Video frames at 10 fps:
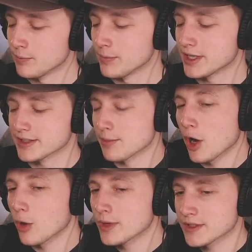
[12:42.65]
Because I'm
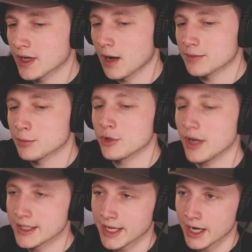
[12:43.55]
always uncomfortable
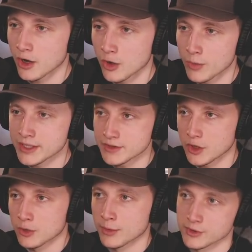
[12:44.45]
and then I always
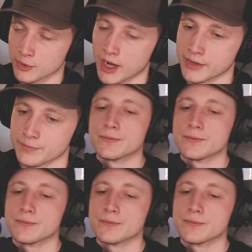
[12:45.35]
almost cry.